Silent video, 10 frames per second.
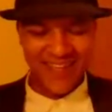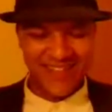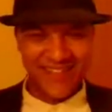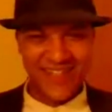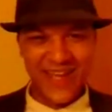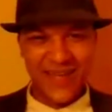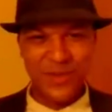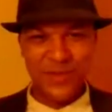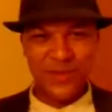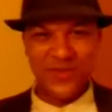It's
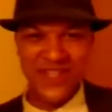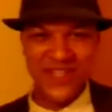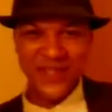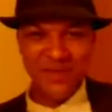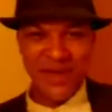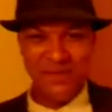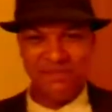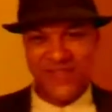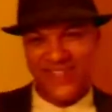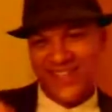time to see the
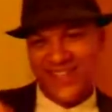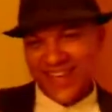Muppets.